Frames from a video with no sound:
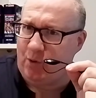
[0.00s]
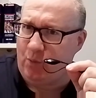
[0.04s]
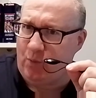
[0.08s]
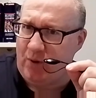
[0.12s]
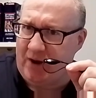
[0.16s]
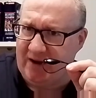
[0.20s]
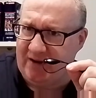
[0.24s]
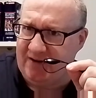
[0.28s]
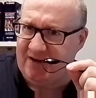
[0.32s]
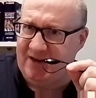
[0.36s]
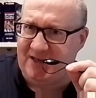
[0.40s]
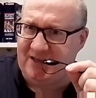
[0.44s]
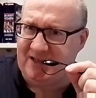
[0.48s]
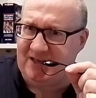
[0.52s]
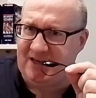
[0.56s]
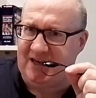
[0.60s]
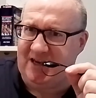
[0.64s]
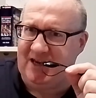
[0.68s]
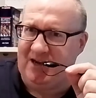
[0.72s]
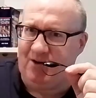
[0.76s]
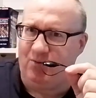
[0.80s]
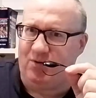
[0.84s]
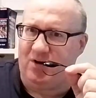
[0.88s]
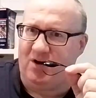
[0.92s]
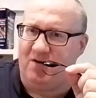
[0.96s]
Awareness
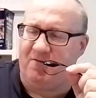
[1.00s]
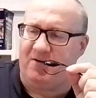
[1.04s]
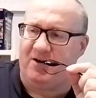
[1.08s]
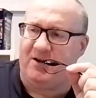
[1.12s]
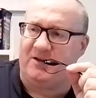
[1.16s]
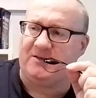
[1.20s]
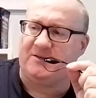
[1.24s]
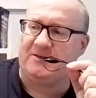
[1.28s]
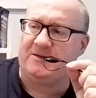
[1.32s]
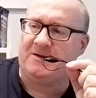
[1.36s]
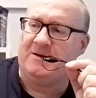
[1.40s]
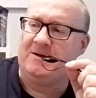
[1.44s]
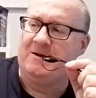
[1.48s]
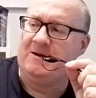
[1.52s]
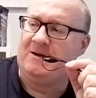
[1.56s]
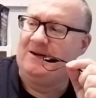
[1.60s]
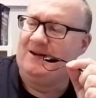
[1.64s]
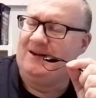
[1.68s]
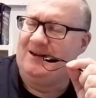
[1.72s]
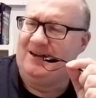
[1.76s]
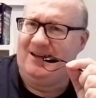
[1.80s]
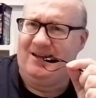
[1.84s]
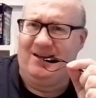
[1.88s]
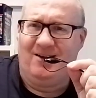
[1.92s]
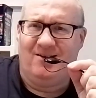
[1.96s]
Day, whatever it is.
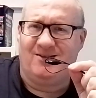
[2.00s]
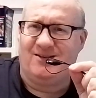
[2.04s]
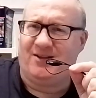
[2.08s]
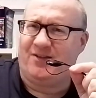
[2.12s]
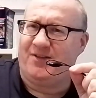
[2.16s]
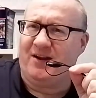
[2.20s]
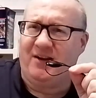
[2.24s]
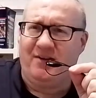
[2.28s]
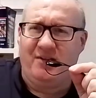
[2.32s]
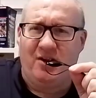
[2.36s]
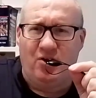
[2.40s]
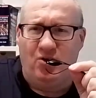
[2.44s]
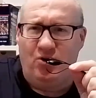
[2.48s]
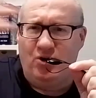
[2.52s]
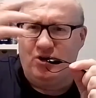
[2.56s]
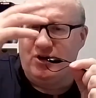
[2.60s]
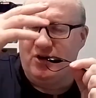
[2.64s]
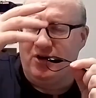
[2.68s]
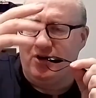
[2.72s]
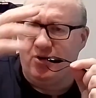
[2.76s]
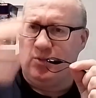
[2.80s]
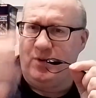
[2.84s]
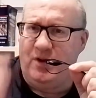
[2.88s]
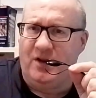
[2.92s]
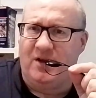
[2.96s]
It's a thing in the news the
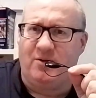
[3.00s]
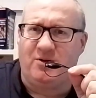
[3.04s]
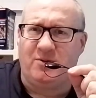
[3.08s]
other week,